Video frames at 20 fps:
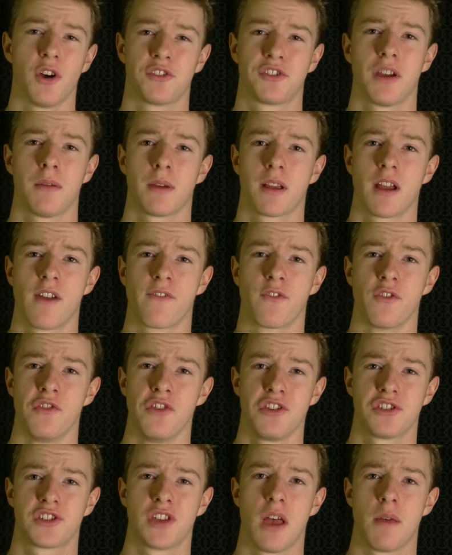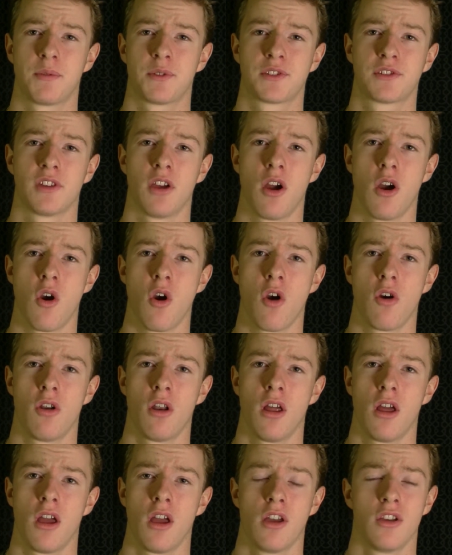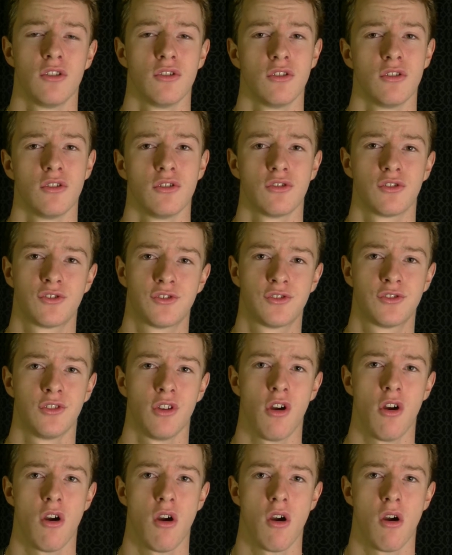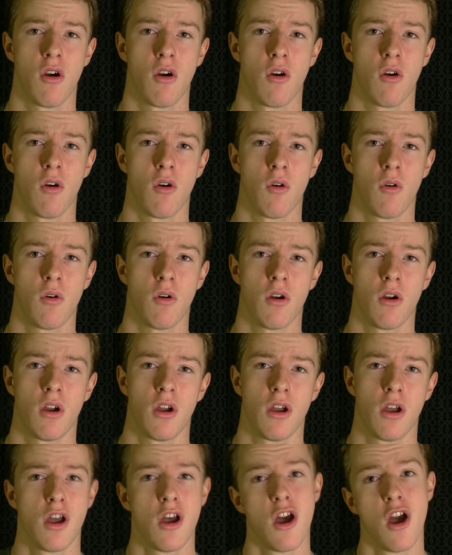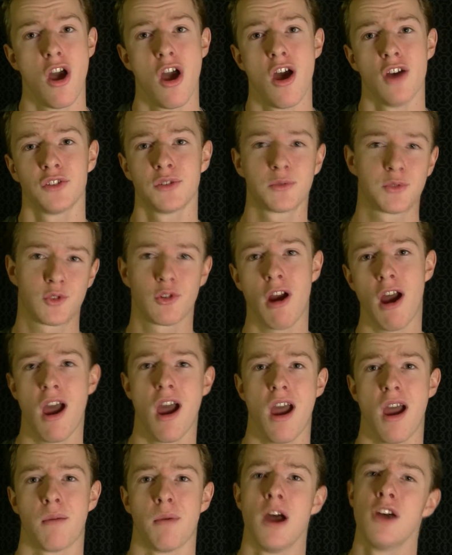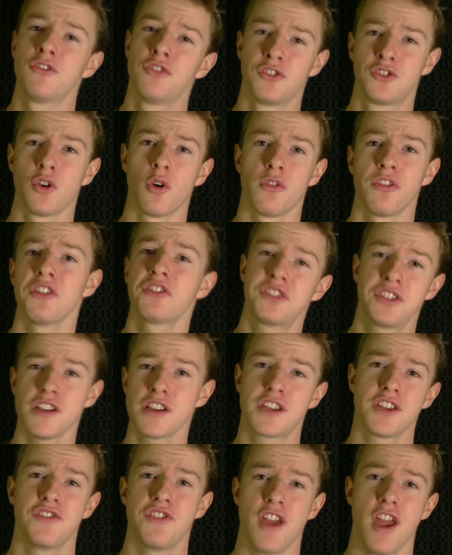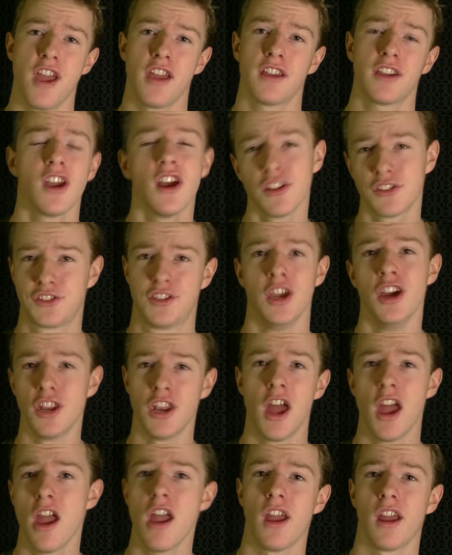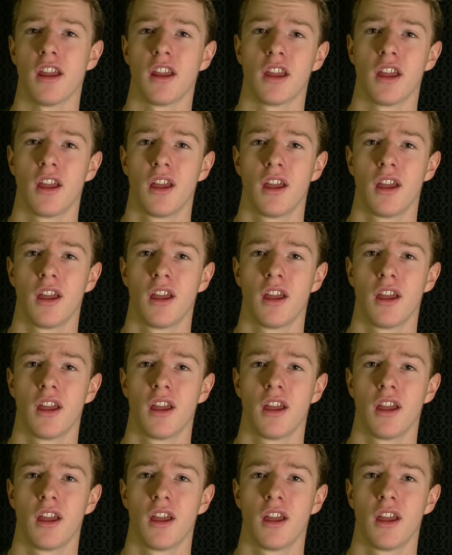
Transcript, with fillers: all the time I got for this episode. So, subscribe to join the Tinkadank today.